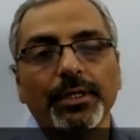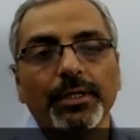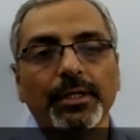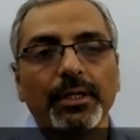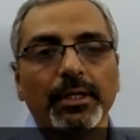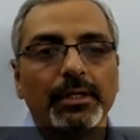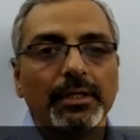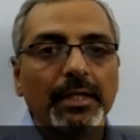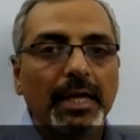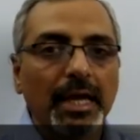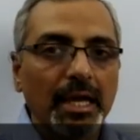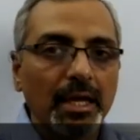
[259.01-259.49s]
The
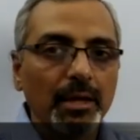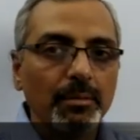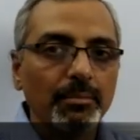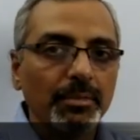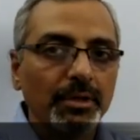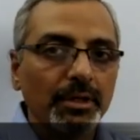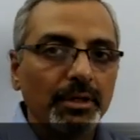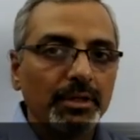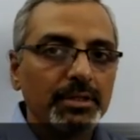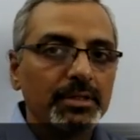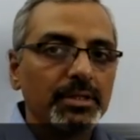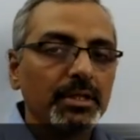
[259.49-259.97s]
time
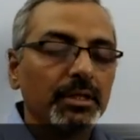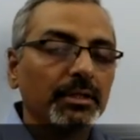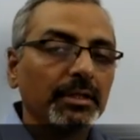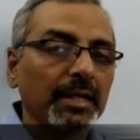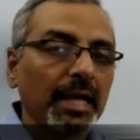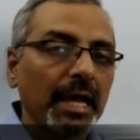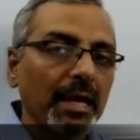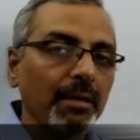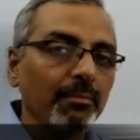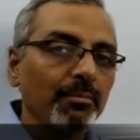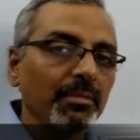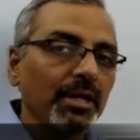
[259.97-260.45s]
is the
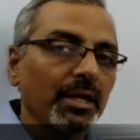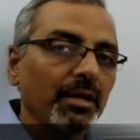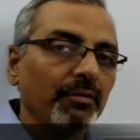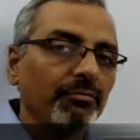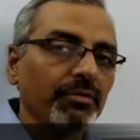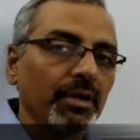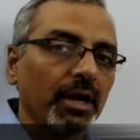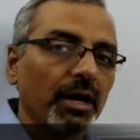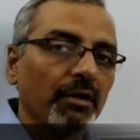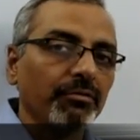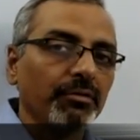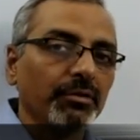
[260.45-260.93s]
time left
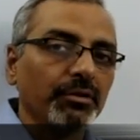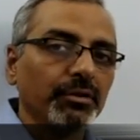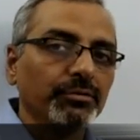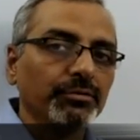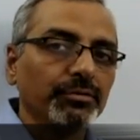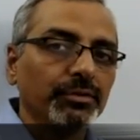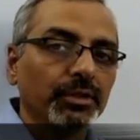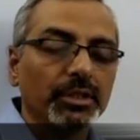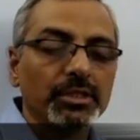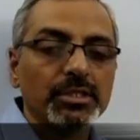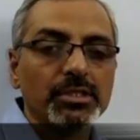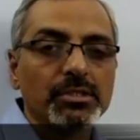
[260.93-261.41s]
after the
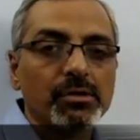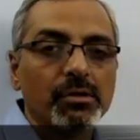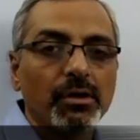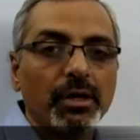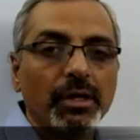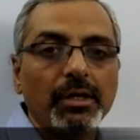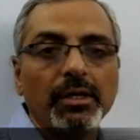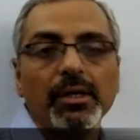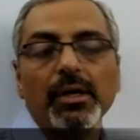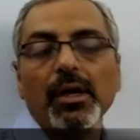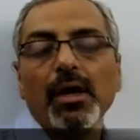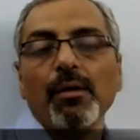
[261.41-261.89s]
first
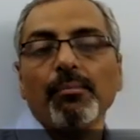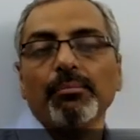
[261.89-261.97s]
drawing